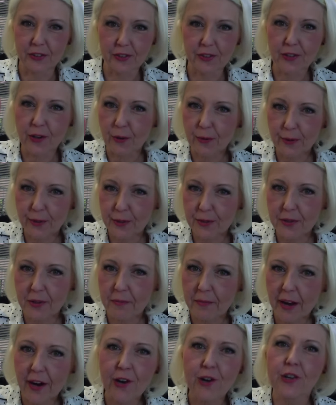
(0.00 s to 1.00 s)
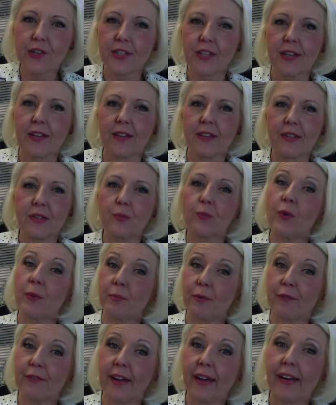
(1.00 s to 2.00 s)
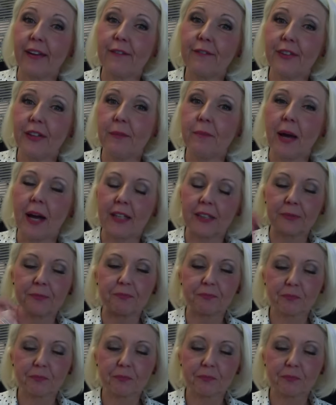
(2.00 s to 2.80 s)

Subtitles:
Don't use comparisons when providing feedback.